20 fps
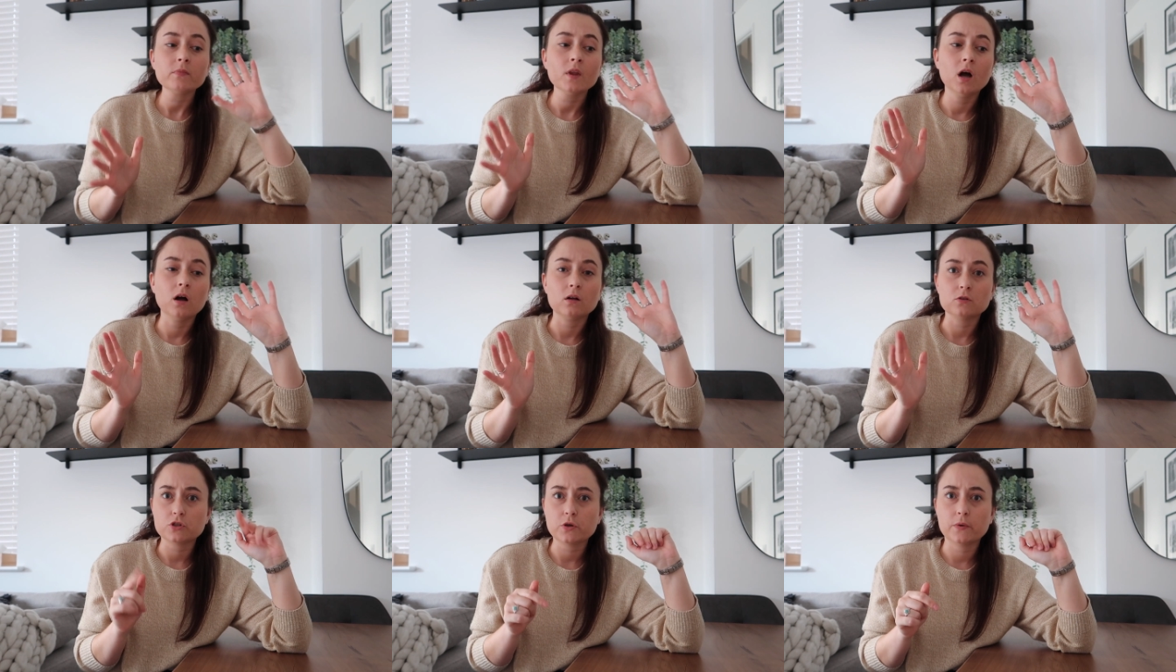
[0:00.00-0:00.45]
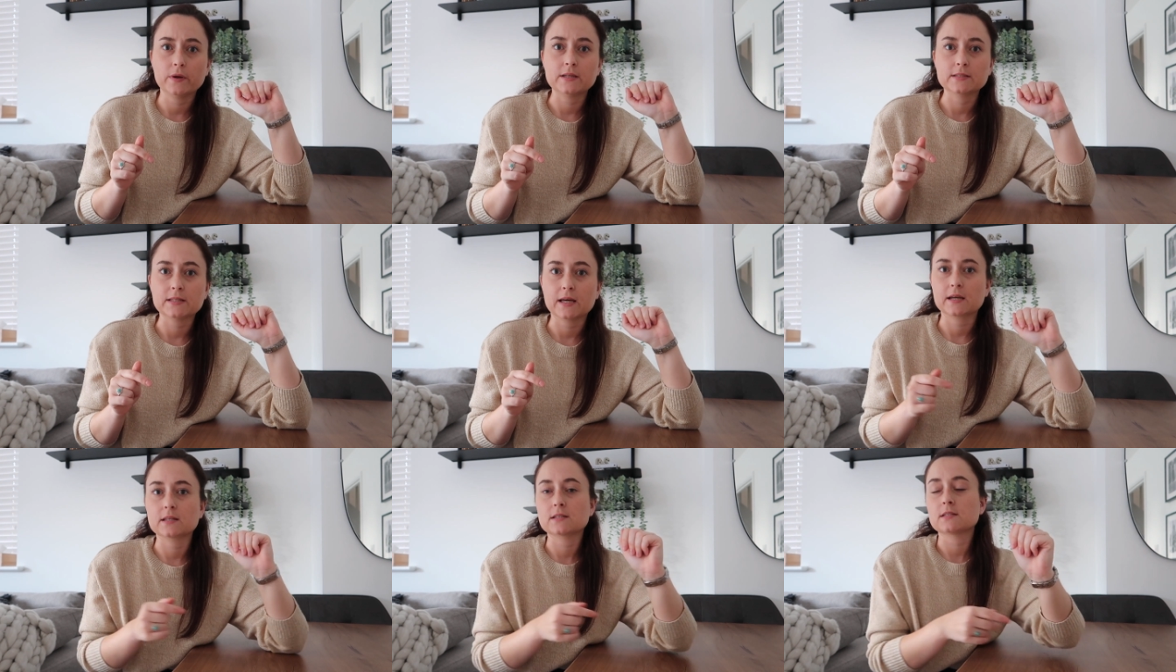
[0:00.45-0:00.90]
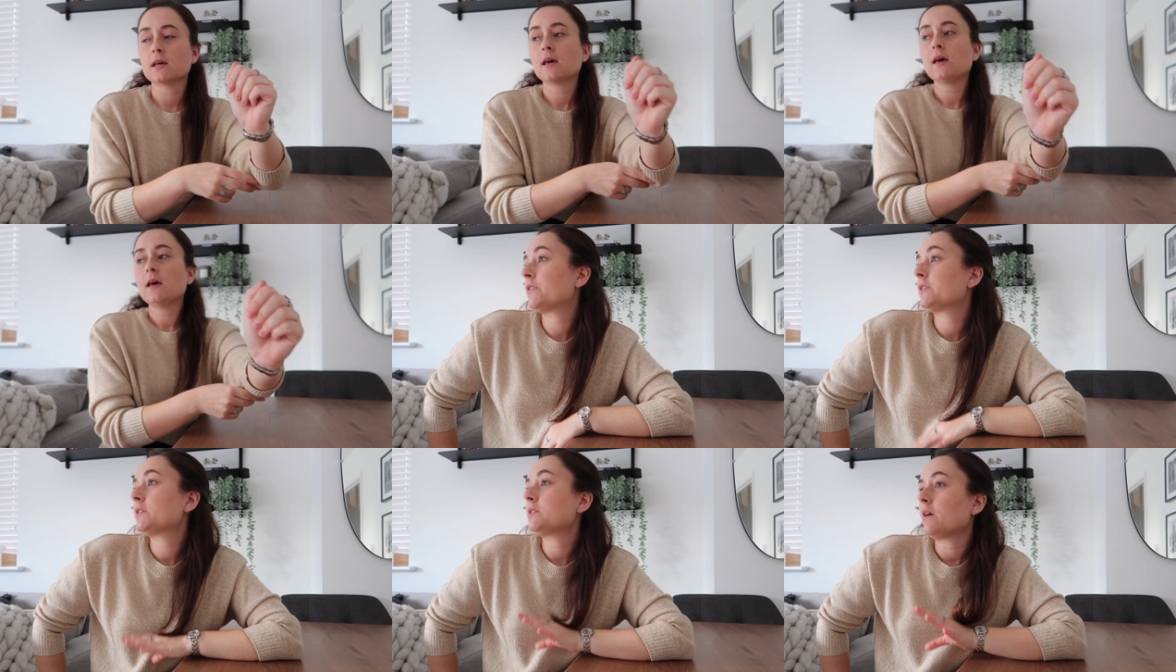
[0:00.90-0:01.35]
I'll show you in a second.
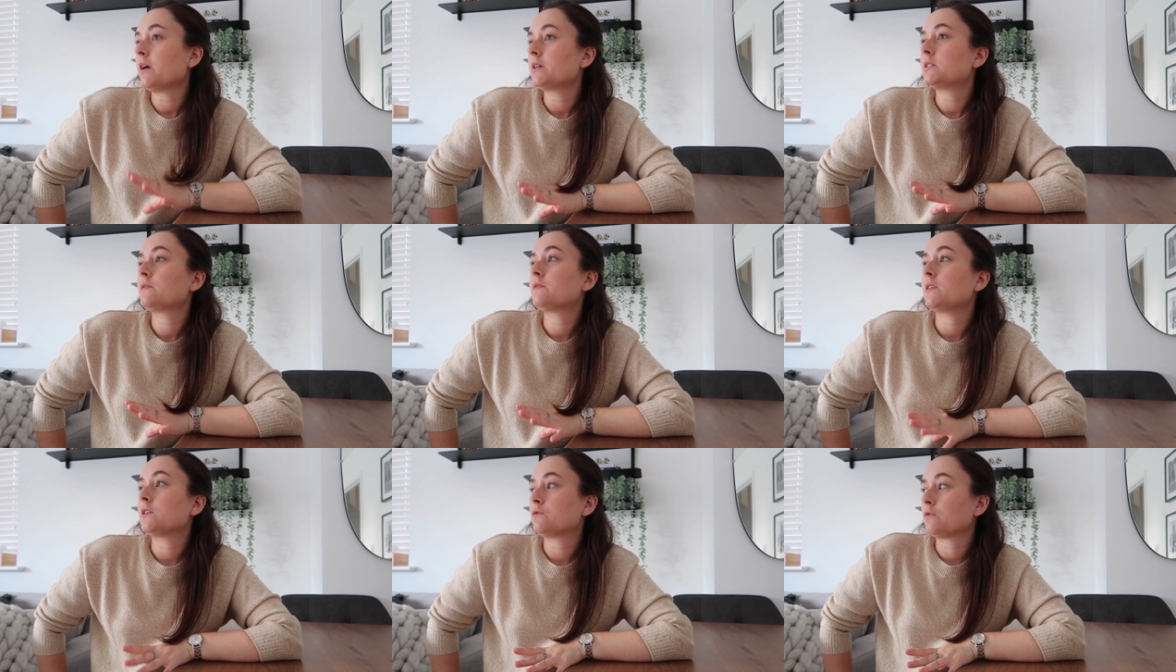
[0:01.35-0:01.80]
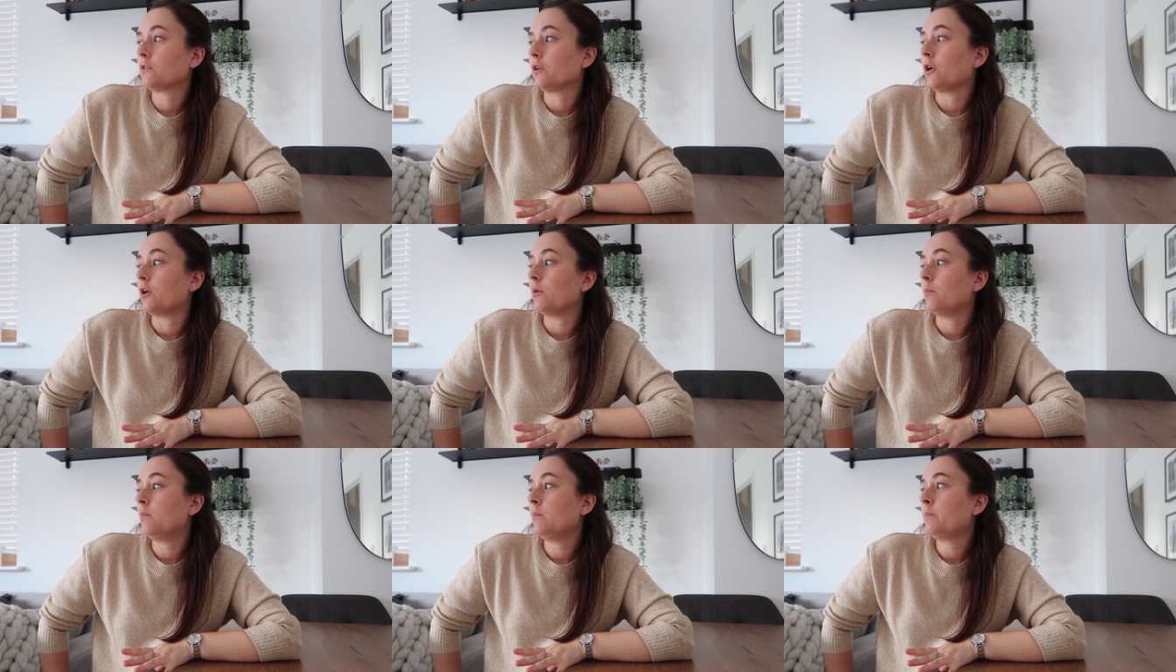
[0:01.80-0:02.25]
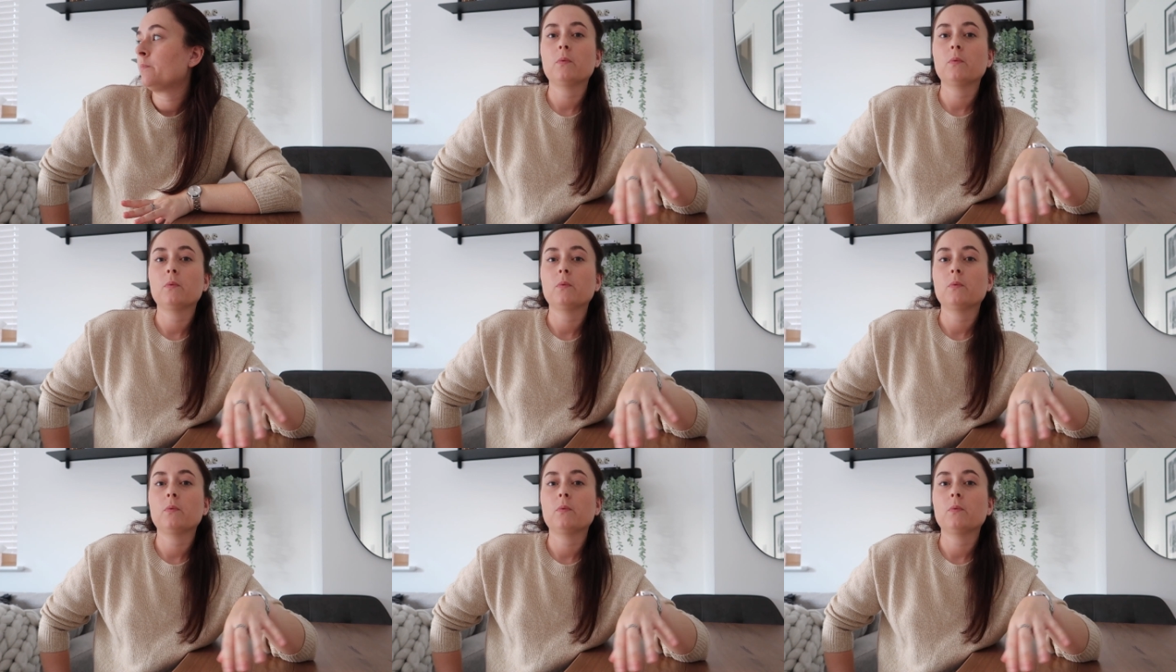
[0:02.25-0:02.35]
For the size of this room,